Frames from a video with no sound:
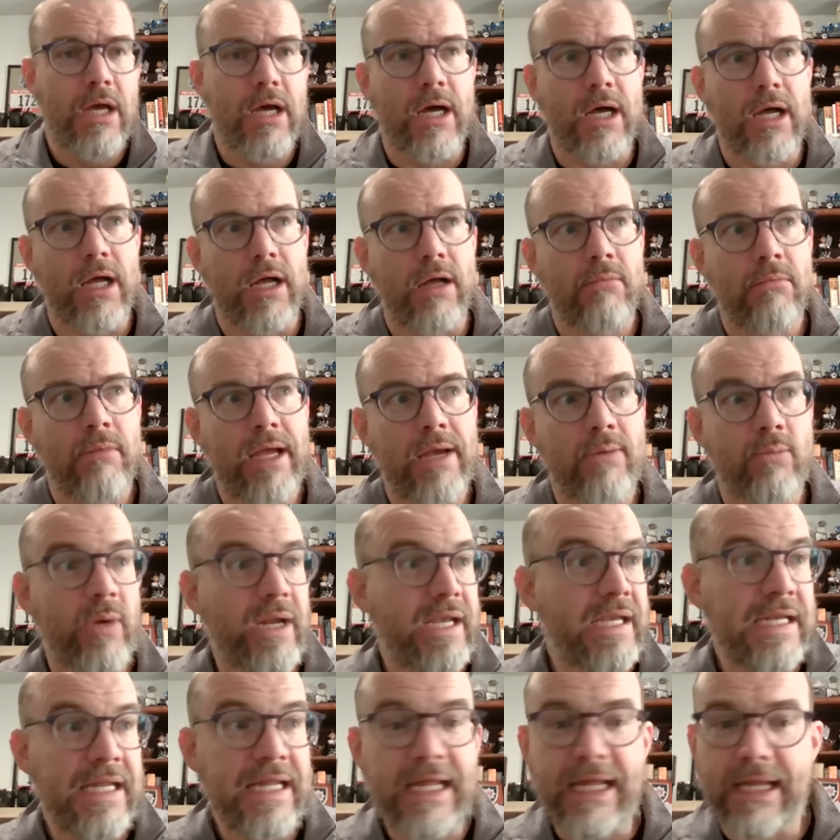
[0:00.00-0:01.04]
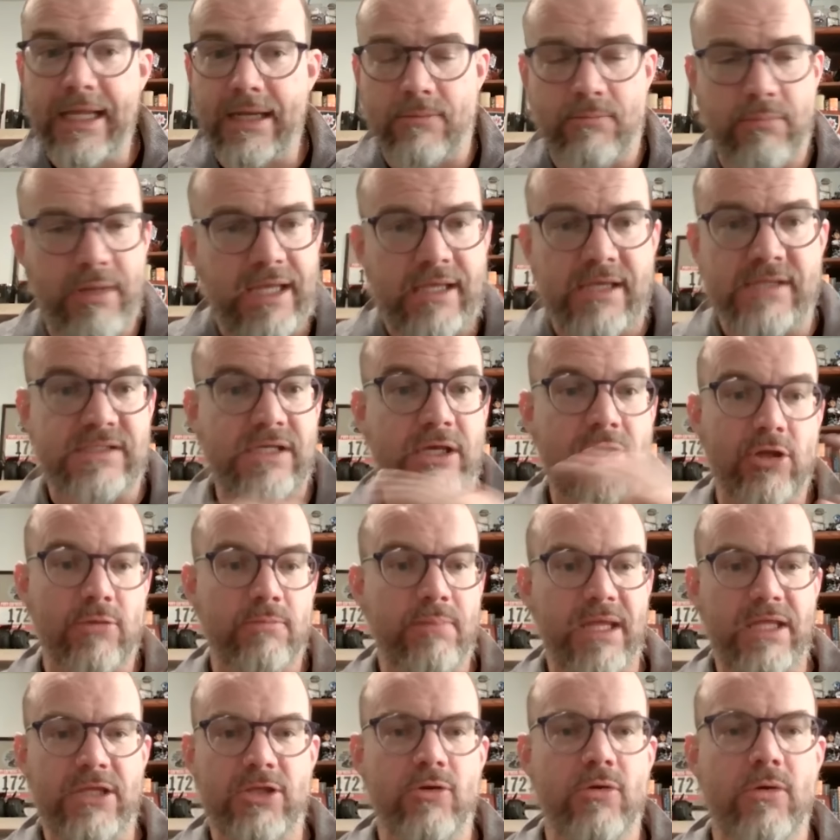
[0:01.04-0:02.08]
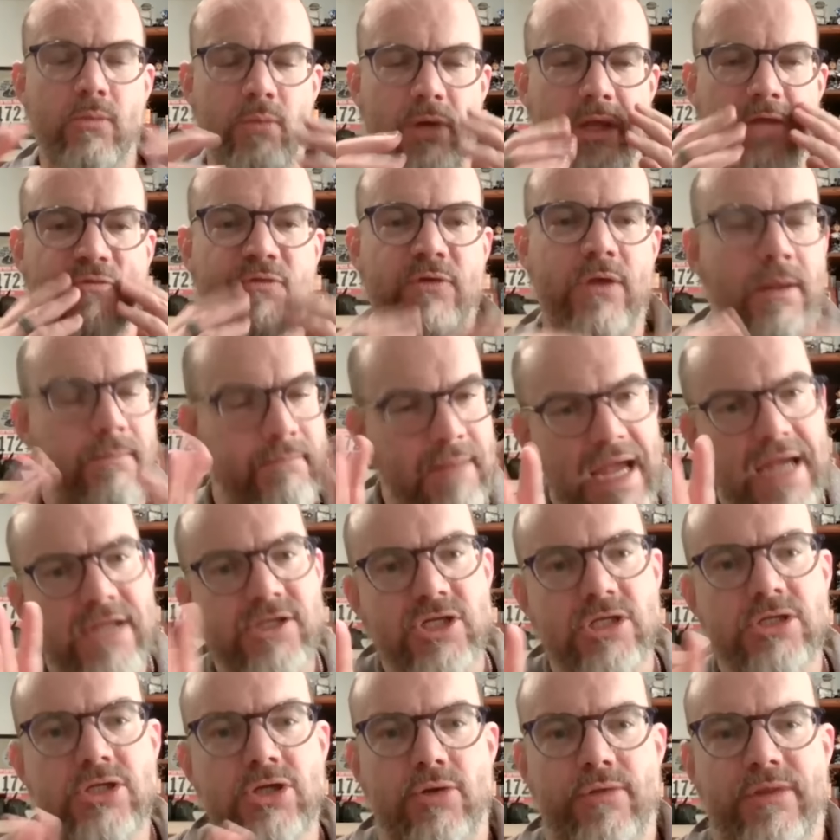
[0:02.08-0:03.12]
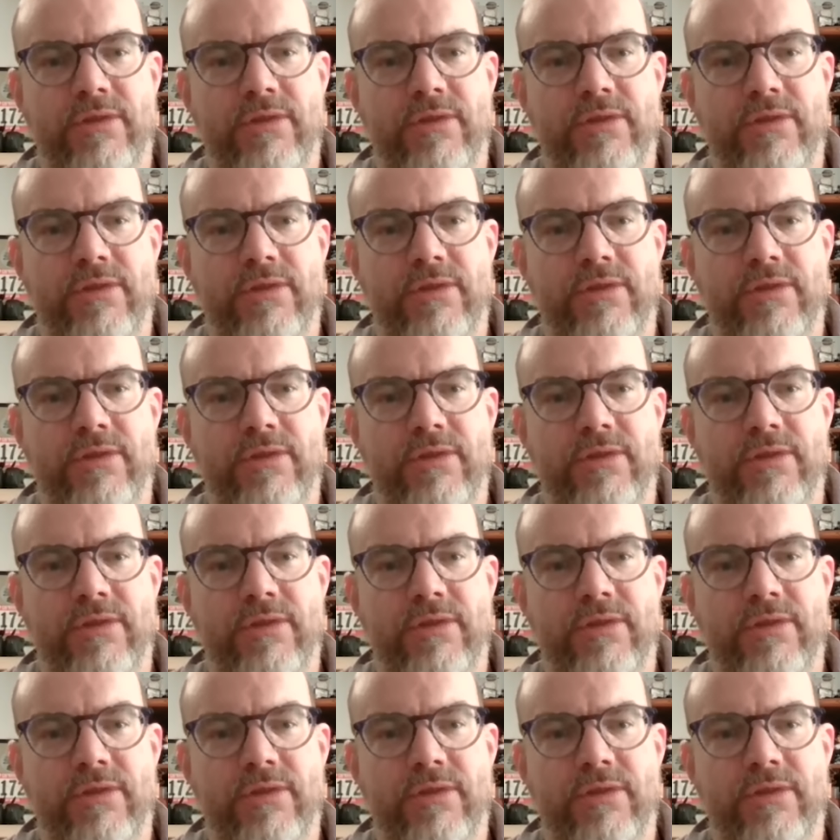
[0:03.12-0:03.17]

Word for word: Um, and we need because it could be you. If imagine you're